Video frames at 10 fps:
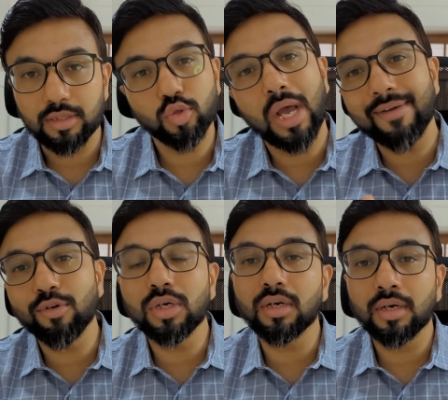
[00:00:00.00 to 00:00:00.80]
So I
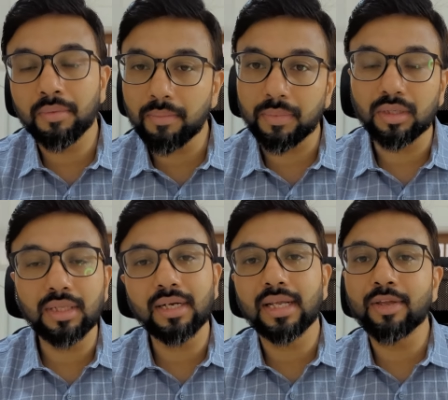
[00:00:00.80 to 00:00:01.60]
would remember
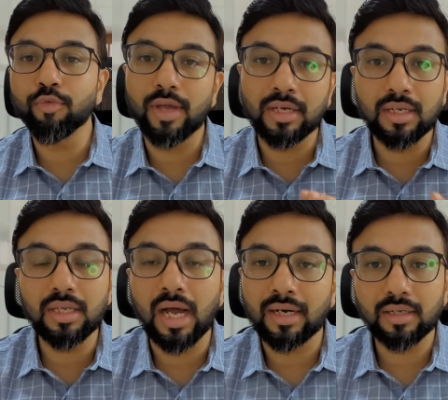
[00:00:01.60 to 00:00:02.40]
that if any
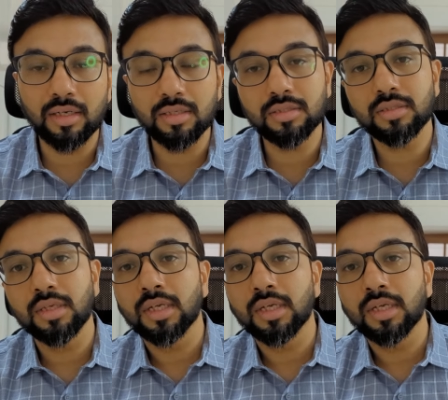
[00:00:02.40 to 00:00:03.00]
article is